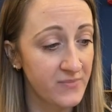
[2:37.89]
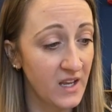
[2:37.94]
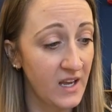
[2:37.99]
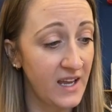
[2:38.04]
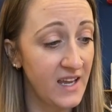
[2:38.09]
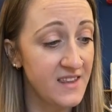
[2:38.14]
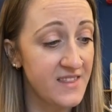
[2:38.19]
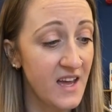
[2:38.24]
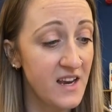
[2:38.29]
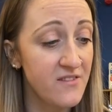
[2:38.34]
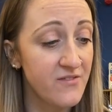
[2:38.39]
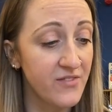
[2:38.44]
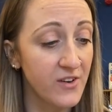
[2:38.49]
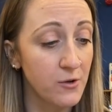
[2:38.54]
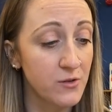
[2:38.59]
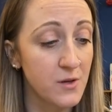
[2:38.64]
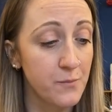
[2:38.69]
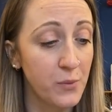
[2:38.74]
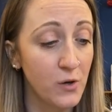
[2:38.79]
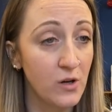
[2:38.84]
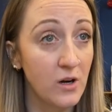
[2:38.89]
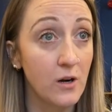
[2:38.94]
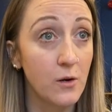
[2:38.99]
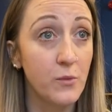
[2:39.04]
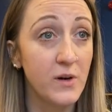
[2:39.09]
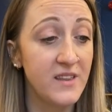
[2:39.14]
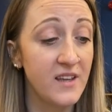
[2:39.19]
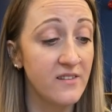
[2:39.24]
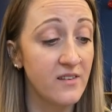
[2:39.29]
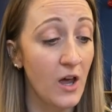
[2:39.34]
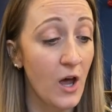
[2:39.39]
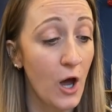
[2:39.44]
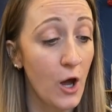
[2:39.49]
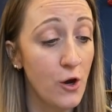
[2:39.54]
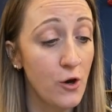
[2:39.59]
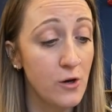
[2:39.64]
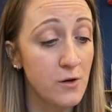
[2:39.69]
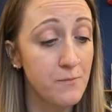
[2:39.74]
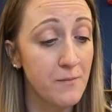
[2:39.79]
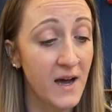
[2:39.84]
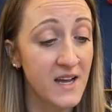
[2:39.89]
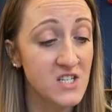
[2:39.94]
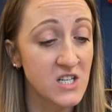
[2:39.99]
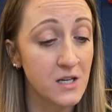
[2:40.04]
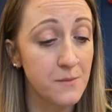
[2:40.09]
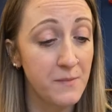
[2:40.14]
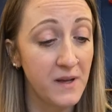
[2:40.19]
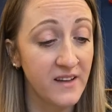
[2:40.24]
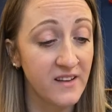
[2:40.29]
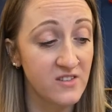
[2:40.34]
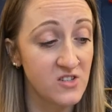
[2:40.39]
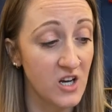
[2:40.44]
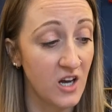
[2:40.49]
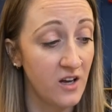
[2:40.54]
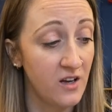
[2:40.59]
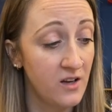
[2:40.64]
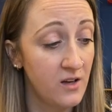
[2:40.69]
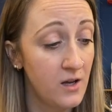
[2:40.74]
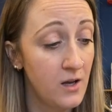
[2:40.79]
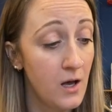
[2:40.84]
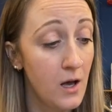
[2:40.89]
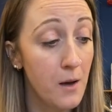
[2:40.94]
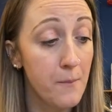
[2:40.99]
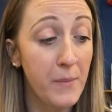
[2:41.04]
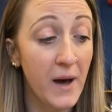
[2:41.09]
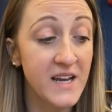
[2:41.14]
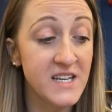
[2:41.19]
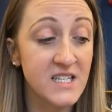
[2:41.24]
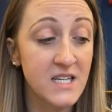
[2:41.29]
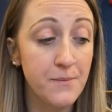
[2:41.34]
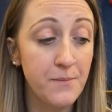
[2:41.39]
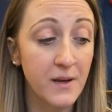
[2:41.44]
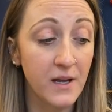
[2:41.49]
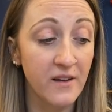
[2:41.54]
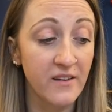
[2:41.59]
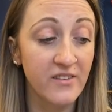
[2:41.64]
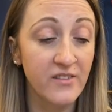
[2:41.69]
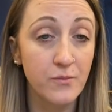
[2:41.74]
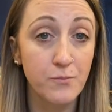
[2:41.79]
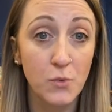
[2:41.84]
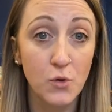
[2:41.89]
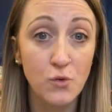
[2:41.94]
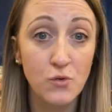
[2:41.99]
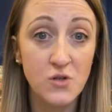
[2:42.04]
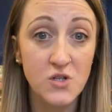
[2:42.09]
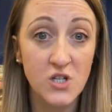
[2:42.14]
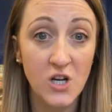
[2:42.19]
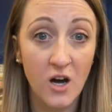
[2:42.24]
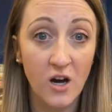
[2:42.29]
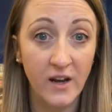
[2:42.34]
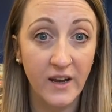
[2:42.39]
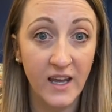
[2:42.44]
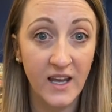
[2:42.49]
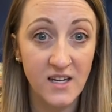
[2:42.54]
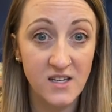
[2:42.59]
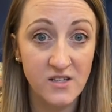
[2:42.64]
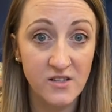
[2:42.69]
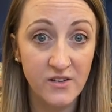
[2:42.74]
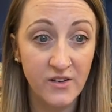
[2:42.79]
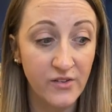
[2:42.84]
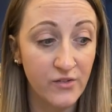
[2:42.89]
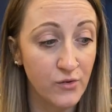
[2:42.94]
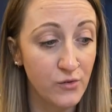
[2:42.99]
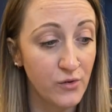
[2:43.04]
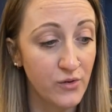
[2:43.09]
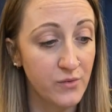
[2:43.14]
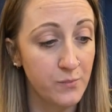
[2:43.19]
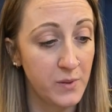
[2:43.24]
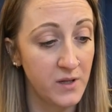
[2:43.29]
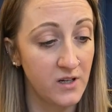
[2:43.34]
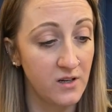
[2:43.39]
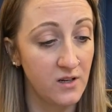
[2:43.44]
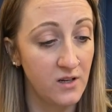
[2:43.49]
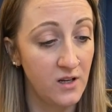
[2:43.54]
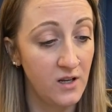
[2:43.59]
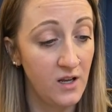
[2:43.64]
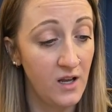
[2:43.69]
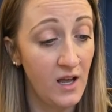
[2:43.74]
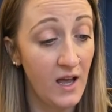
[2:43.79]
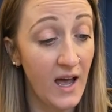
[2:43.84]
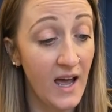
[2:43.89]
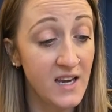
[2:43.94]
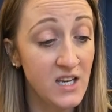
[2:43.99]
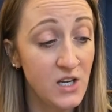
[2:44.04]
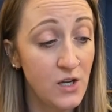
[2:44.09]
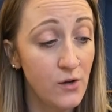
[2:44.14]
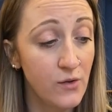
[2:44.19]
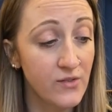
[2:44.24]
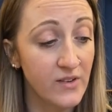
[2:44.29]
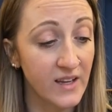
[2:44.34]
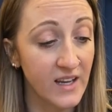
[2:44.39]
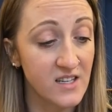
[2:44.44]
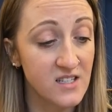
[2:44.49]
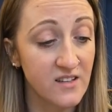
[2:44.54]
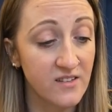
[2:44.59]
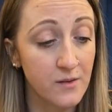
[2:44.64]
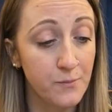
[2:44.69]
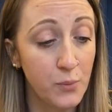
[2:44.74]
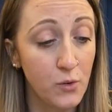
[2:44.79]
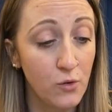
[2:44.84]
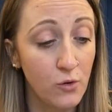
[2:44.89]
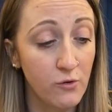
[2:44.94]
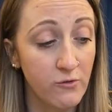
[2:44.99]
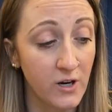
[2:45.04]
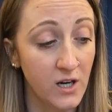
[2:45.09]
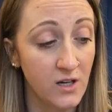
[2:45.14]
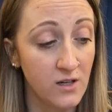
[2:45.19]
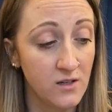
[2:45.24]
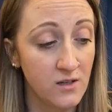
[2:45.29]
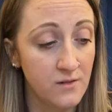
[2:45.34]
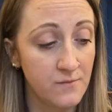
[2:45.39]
He then filled the bottle with his own magic mixture by dipping a small jug into the saucepan and using it as a pourer.